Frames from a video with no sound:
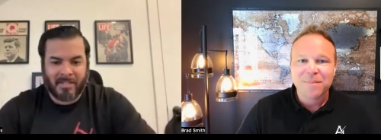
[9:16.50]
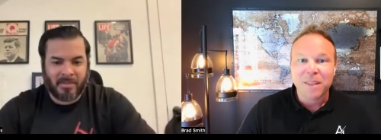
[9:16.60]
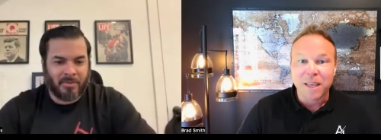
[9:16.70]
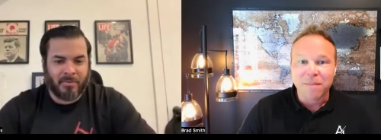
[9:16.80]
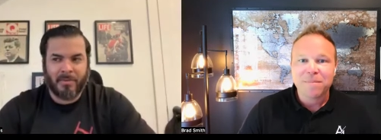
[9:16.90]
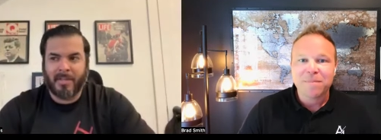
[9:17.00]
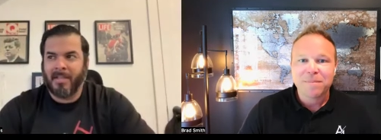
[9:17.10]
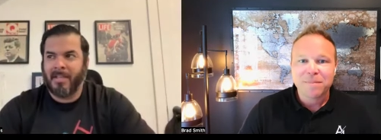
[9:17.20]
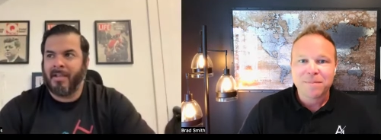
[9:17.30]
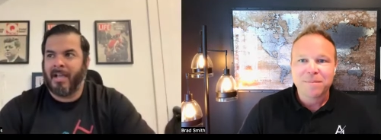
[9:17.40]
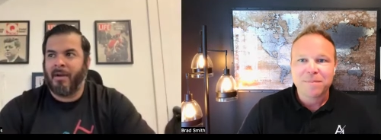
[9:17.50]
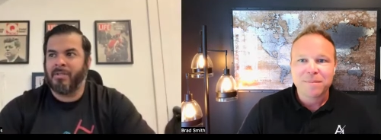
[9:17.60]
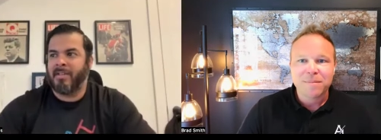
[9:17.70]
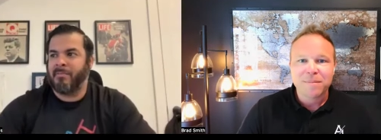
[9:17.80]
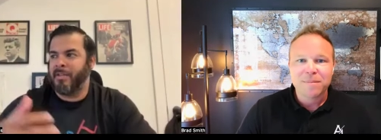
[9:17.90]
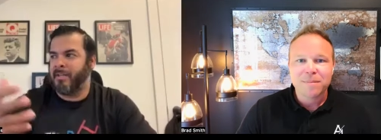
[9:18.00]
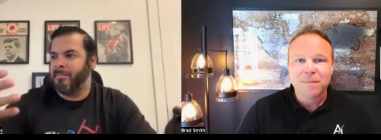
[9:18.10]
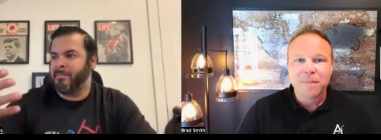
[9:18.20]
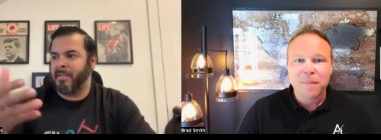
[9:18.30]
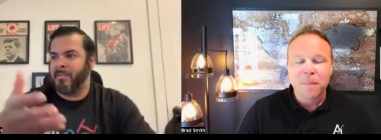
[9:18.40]
Speaker 1: You yeah. I was able
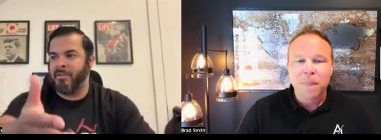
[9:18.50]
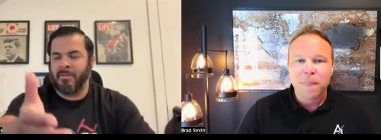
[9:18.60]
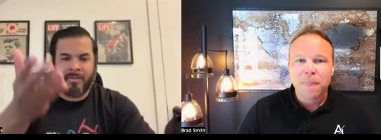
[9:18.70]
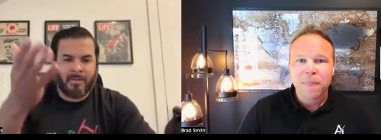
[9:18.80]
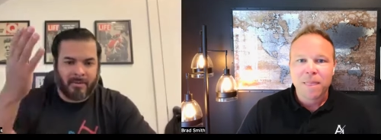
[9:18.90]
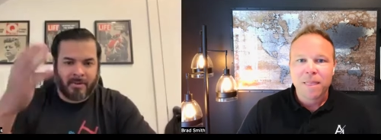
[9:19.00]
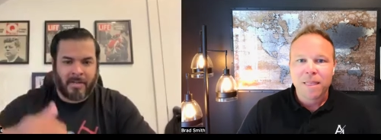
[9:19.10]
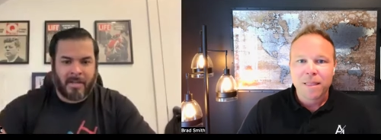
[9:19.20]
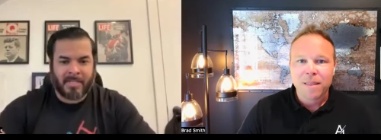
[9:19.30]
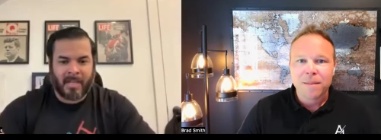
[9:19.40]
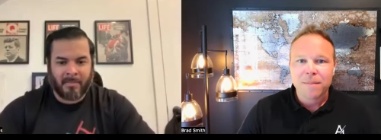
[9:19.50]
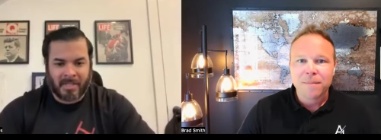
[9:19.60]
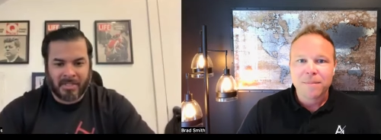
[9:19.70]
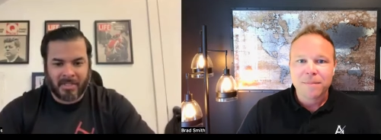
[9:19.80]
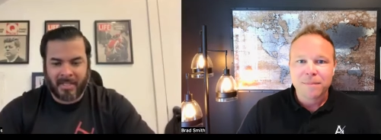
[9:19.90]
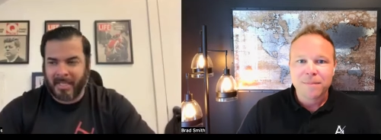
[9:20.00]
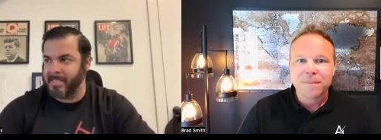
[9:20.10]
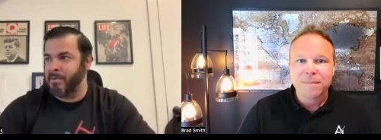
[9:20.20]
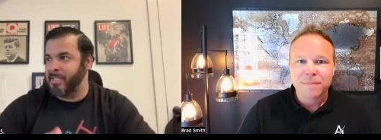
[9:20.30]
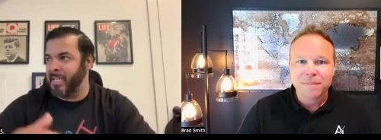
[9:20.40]
to, I mean, your your name's
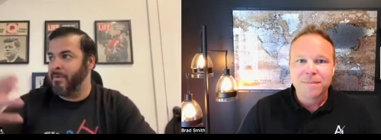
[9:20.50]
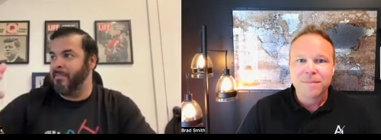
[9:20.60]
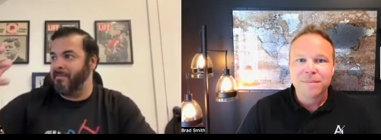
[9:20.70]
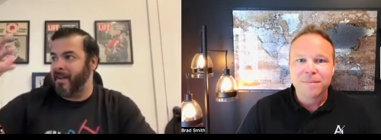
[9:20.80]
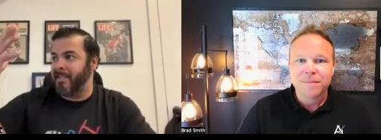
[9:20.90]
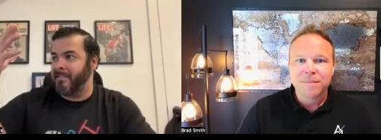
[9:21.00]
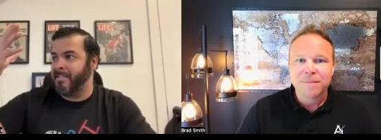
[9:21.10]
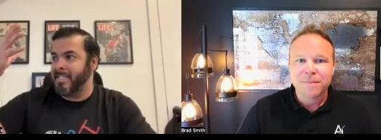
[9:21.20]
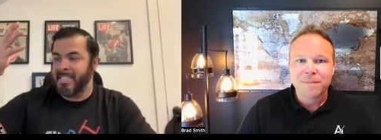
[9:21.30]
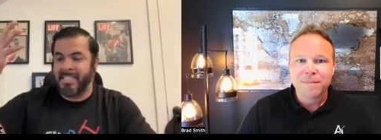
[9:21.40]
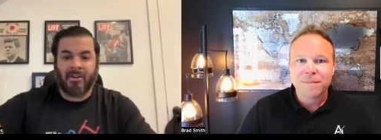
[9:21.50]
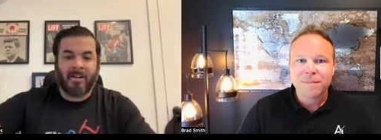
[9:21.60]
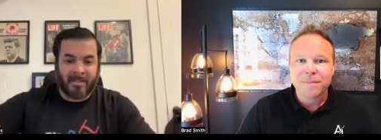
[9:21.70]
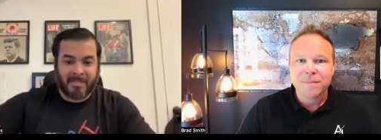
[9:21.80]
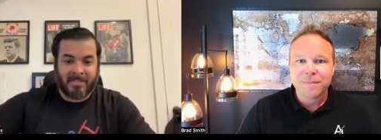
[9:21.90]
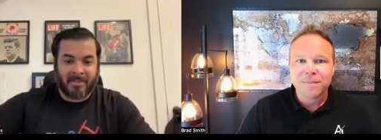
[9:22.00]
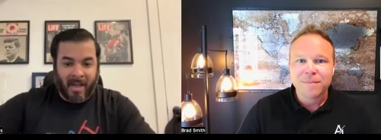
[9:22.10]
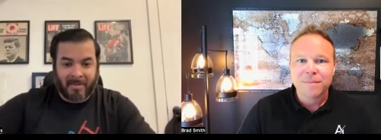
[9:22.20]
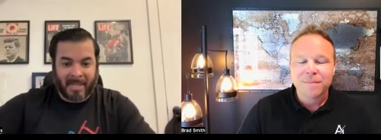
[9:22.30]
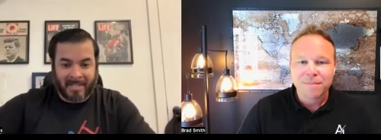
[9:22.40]
AutomationLinks. I was able to find CRMs to
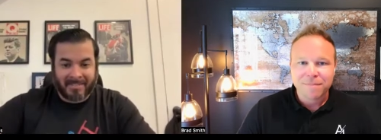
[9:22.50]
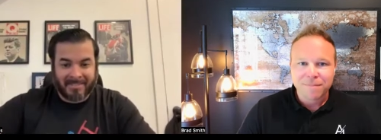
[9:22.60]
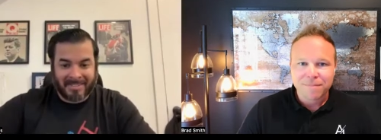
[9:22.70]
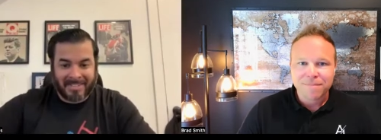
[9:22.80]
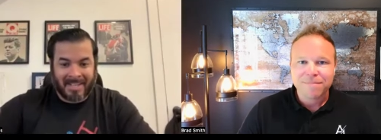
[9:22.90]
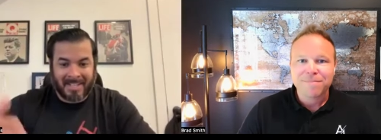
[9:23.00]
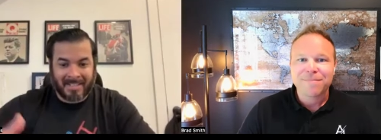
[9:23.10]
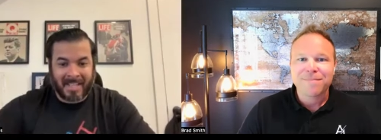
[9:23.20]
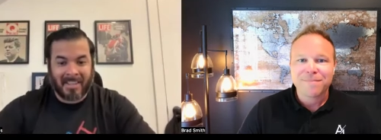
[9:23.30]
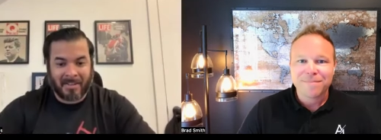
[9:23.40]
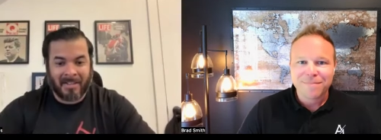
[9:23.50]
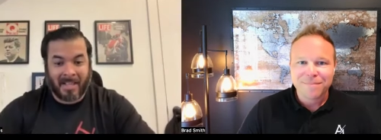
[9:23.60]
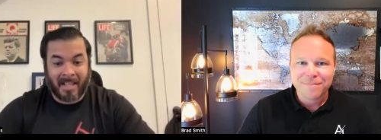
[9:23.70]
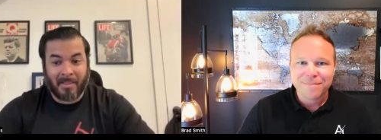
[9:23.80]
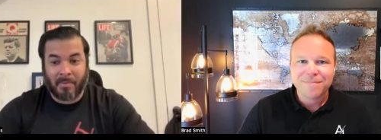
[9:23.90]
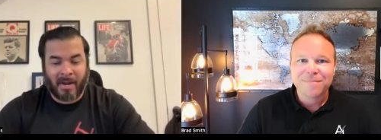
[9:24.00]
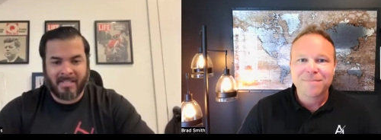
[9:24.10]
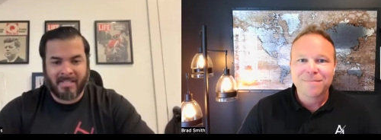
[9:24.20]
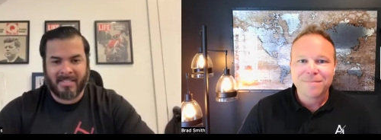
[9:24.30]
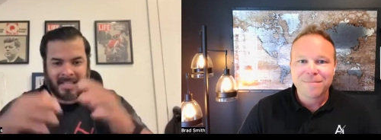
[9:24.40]
automate a lot of a lot of the
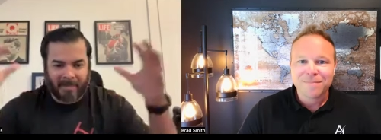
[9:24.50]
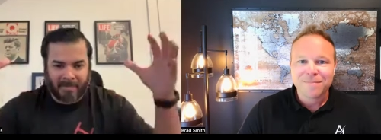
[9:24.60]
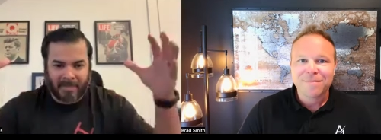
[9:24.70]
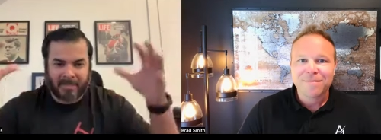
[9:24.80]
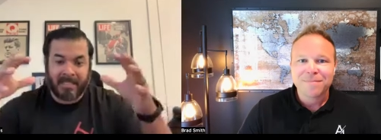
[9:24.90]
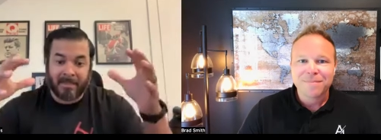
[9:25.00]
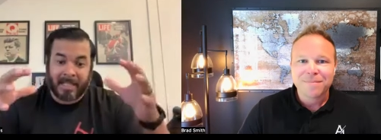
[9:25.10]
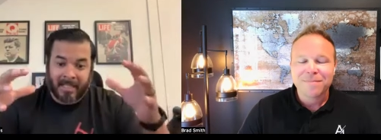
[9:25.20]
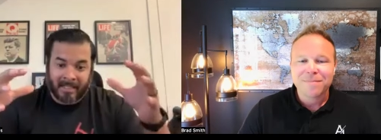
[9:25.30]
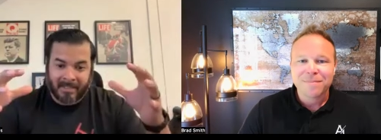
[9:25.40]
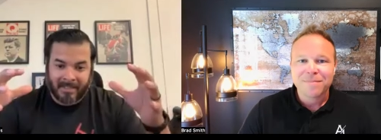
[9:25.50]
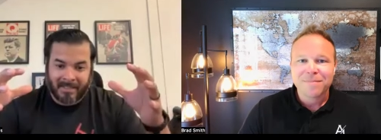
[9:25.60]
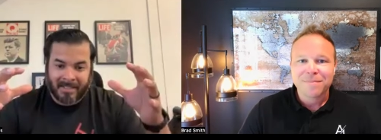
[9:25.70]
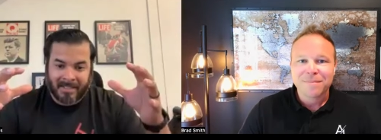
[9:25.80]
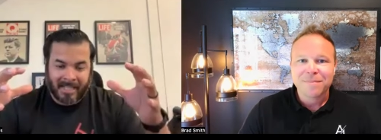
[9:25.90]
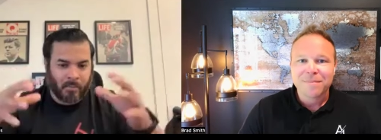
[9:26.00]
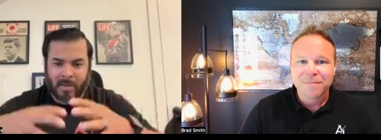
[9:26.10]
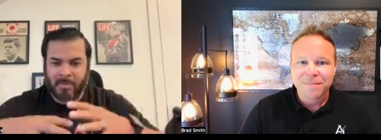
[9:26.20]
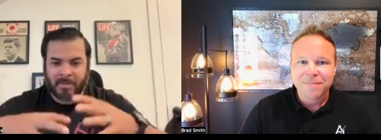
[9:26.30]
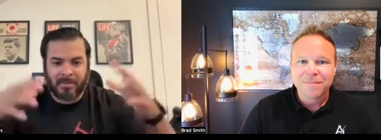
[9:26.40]
process that kept the team lean, and
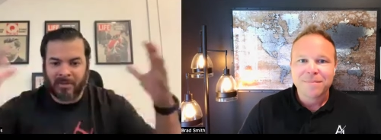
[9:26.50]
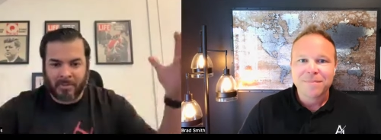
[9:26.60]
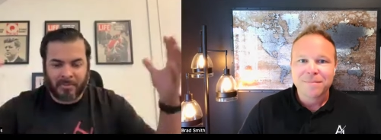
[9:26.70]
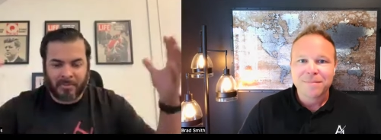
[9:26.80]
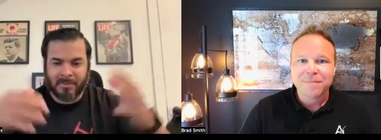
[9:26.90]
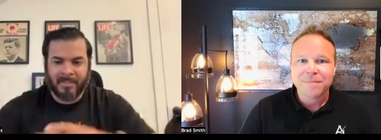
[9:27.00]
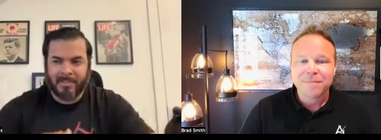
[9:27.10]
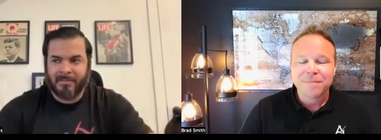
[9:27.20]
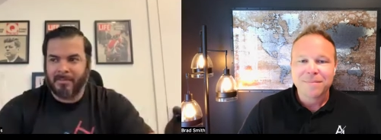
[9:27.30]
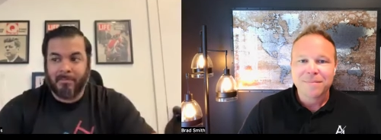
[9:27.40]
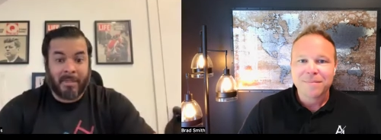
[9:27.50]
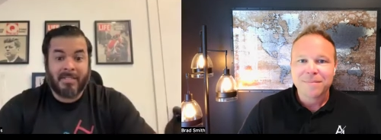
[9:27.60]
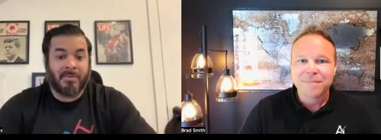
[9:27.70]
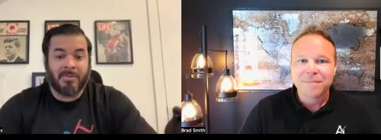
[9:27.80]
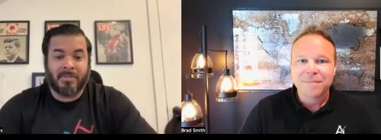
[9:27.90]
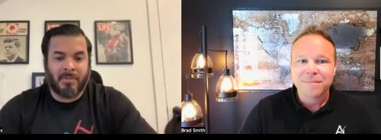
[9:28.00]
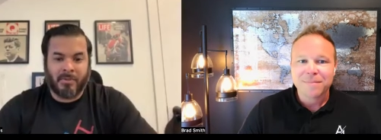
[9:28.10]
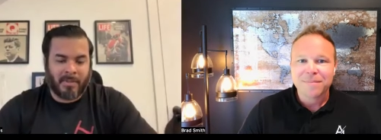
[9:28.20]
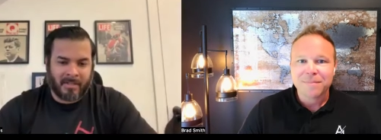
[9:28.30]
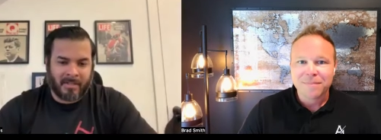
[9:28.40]
we're able to do what big schools
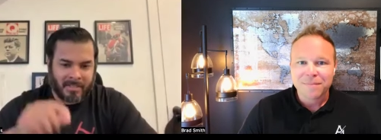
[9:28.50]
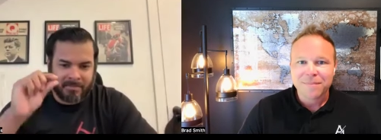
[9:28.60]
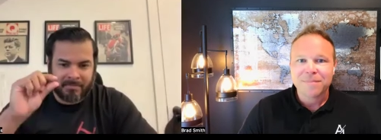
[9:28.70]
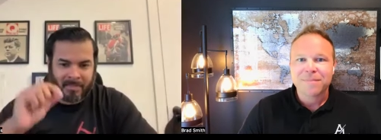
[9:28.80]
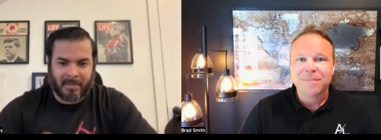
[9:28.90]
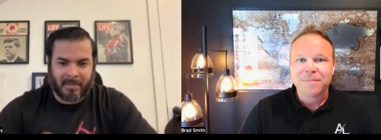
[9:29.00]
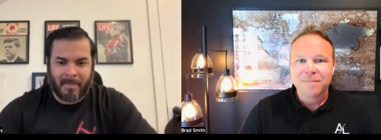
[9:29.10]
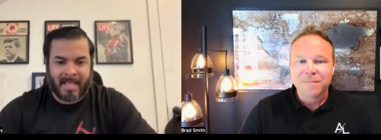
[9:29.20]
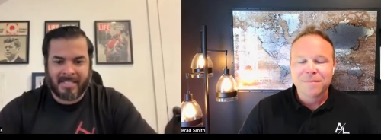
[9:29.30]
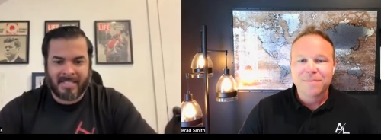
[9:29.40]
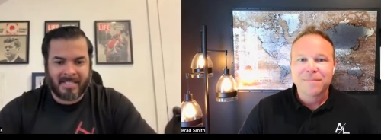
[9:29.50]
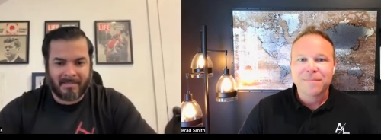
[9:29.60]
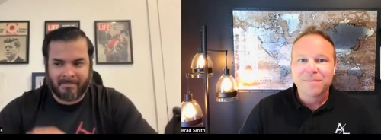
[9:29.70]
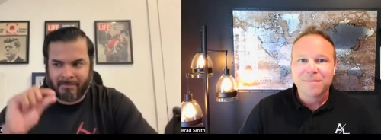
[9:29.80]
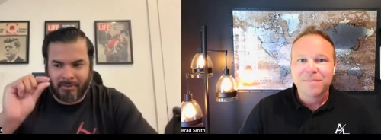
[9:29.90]
do, but on a, on the masses and